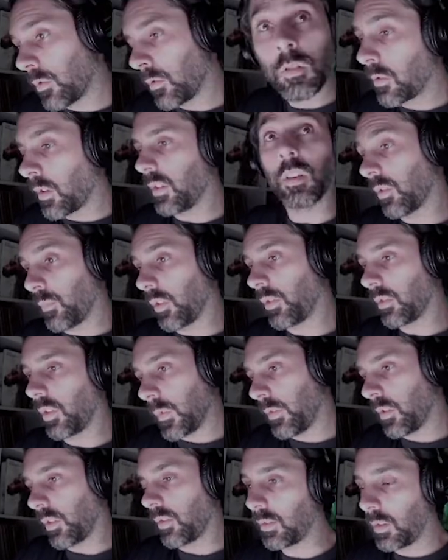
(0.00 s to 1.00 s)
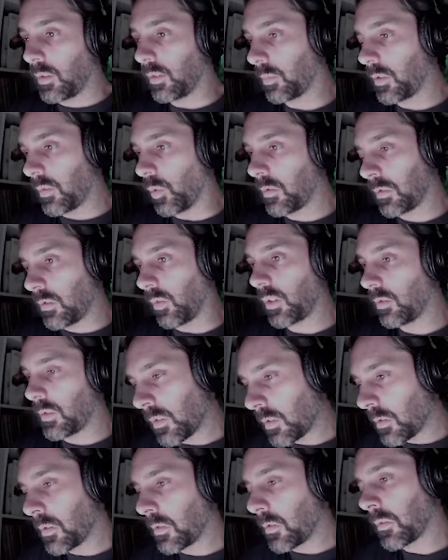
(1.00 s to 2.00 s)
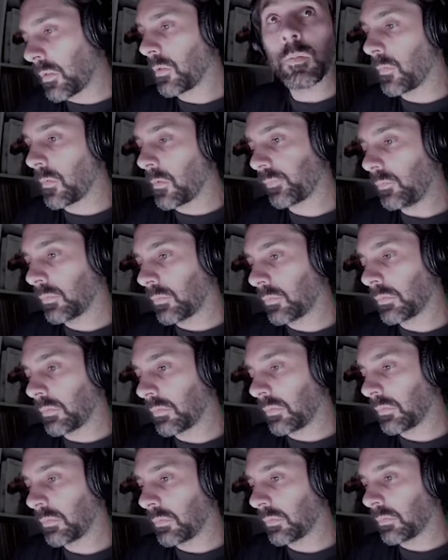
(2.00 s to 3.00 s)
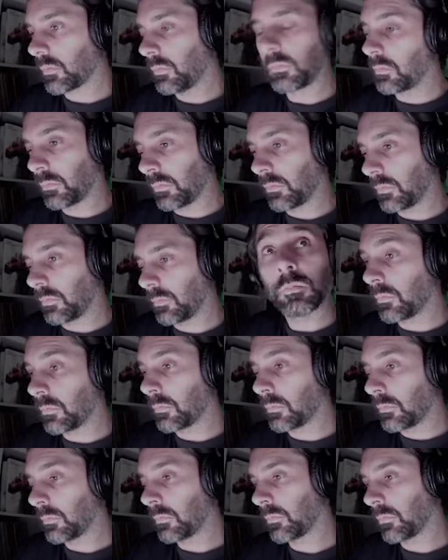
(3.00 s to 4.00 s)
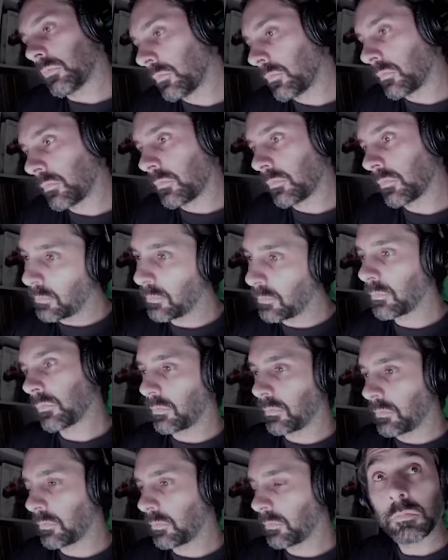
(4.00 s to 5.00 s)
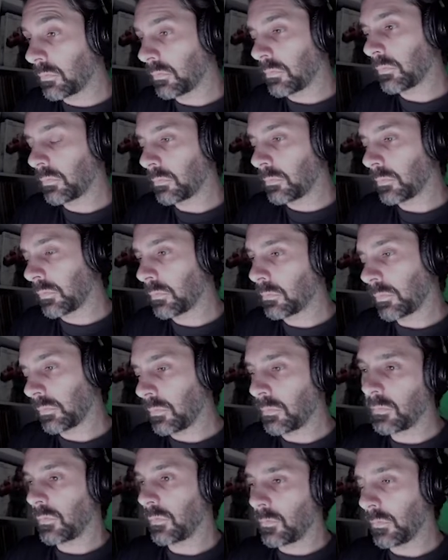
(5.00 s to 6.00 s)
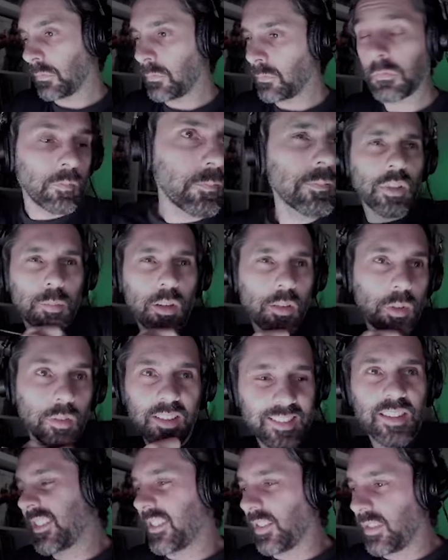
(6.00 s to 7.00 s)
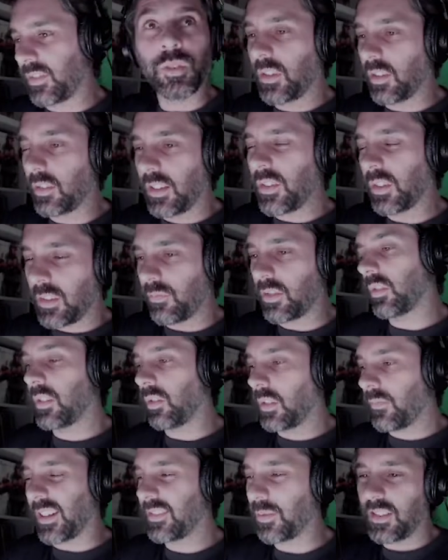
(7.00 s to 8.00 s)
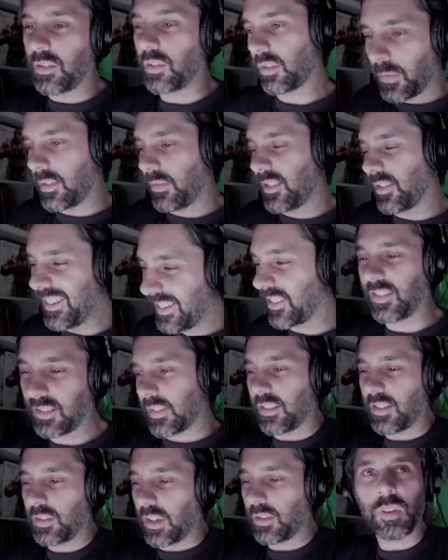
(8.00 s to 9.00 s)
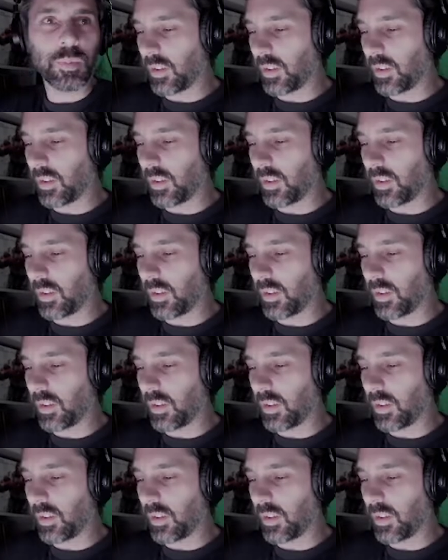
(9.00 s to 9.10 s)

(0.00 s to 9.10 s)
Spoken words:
for them, but also in metal, setting the tone for hardcore, brutal gore art,